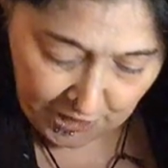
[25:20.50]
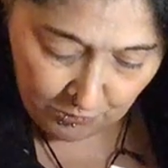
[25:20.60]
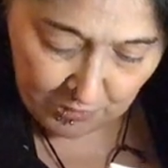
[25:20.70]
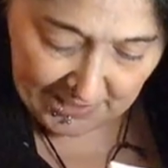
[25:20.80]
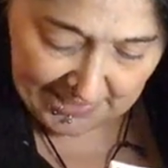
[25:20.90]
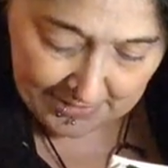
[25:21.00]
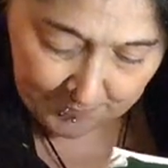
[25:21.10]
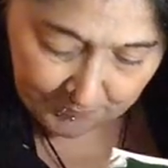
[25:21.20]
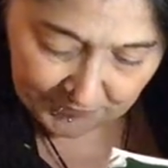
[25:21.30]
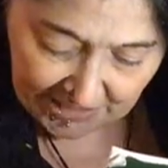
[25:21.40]
new
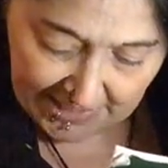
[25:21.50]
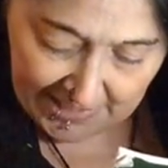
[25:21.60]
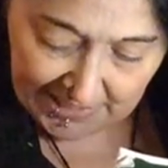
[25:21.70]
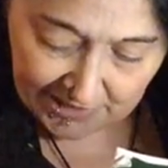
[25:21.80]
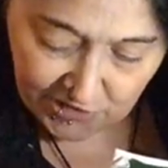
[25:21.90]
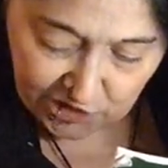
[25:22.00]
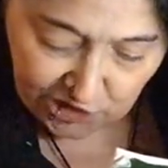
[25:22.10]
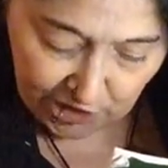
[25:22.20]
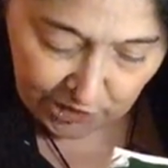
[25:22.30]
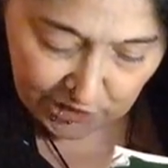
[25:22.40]
inn, as the
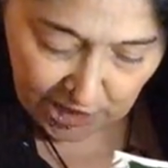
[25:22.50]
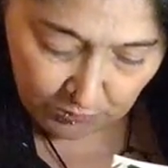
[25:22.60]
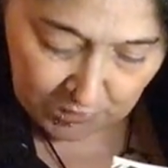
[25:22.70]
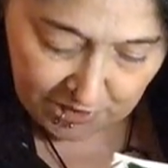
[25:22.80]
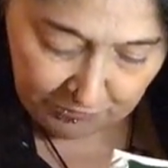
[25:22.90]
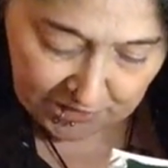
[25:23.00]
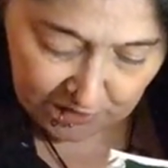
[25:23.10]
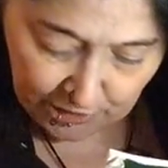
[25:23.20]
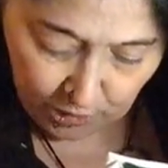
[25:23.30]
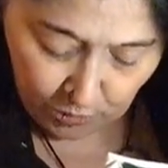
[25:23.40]
church was
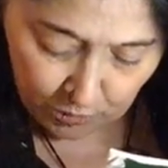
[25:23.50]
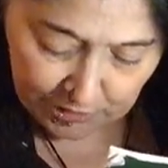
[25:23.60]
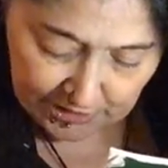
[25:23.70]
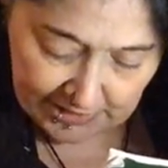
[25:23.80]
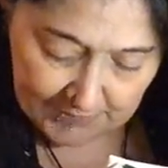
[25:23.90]
originally called.